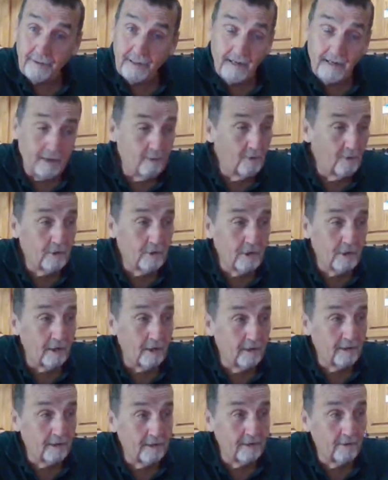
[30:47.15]
I won't
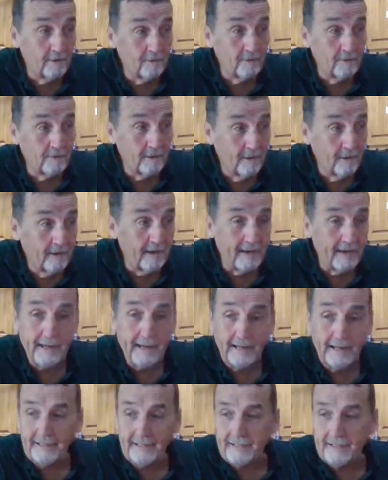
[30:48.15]
call in on
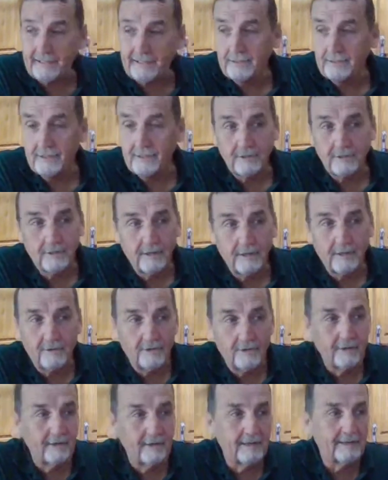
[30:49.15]
aliens and
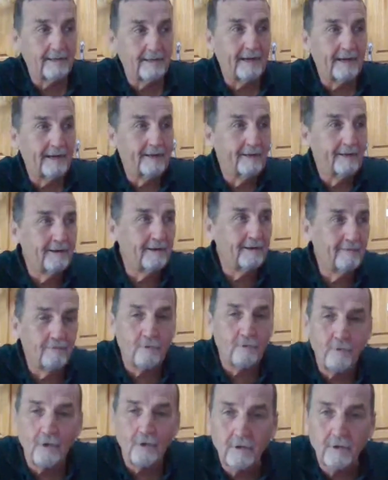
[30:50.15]
nothing like that. I never
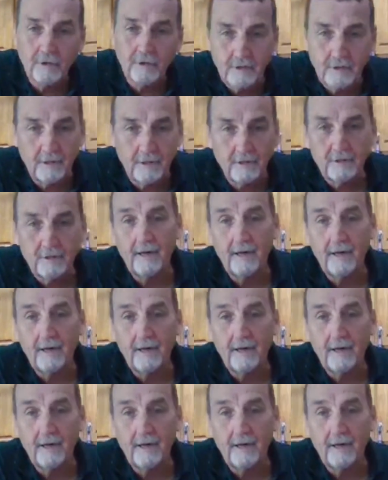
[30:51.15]
thought of such.